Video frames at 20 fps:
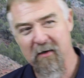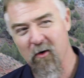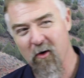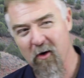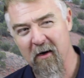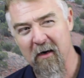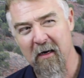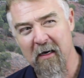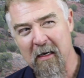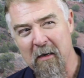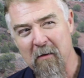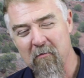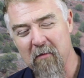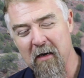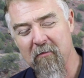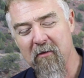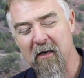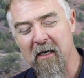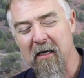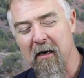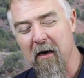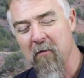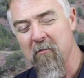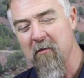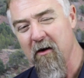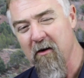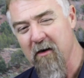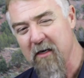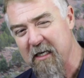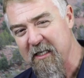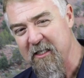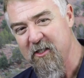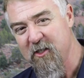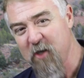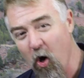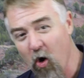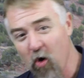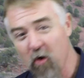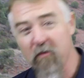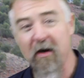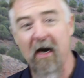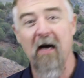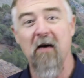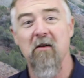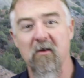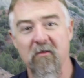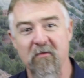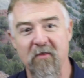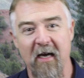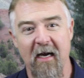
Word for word: or maybe America dove out of